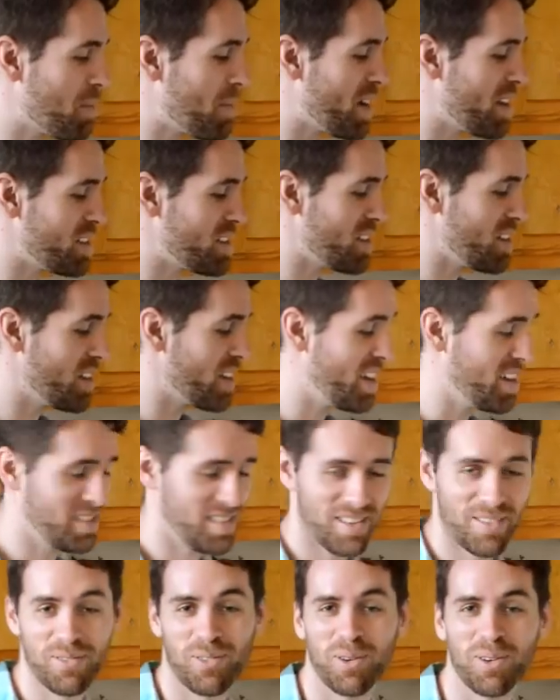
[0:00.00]
pasta.
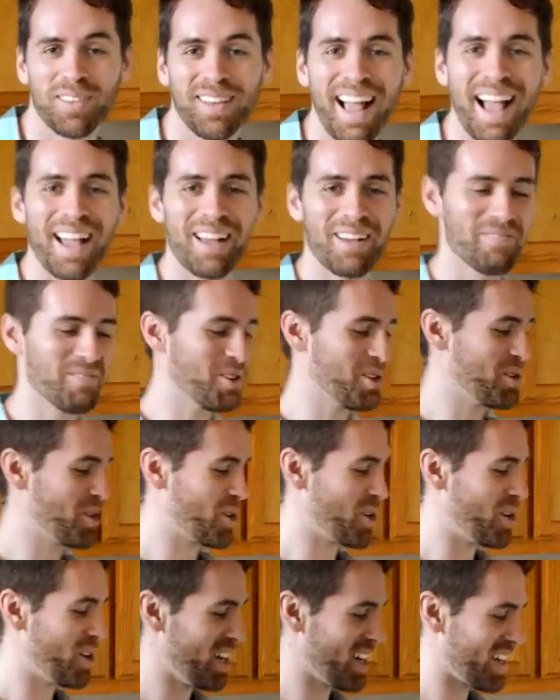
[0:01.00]
It's a reliable
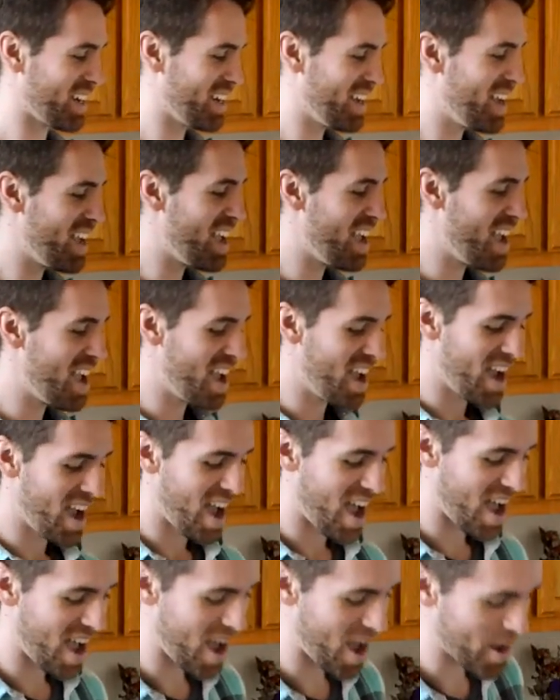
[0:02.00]
cook.
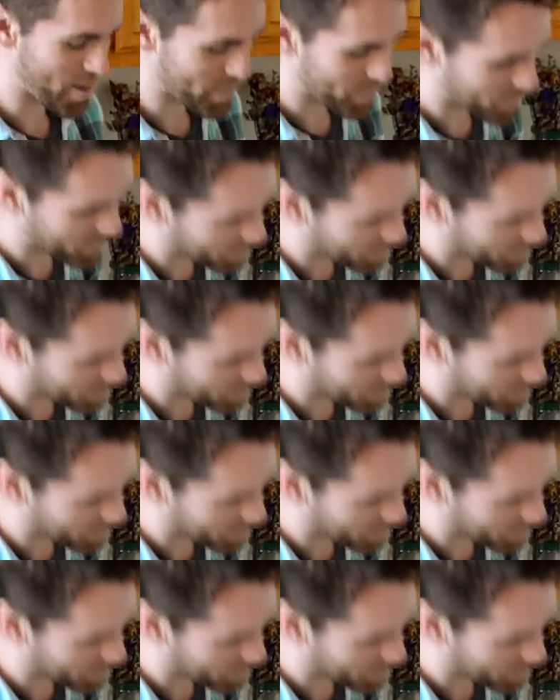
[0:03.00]
And